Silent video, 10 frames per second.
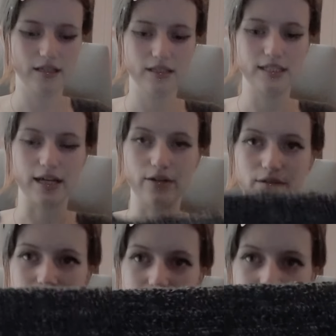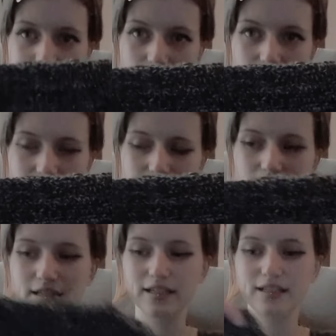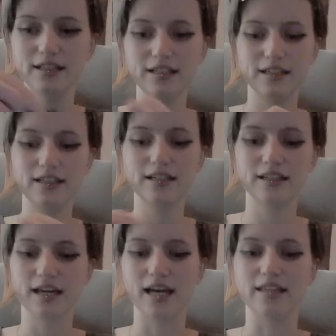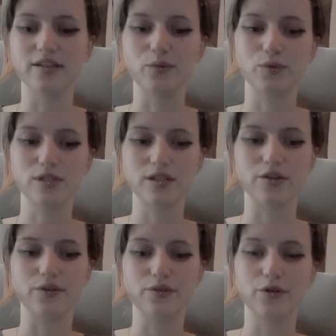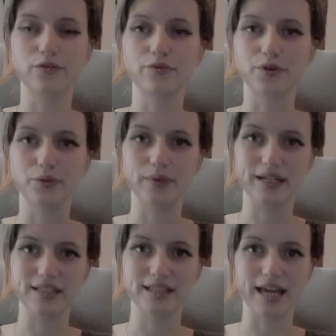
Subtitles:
down the side, and then also go through with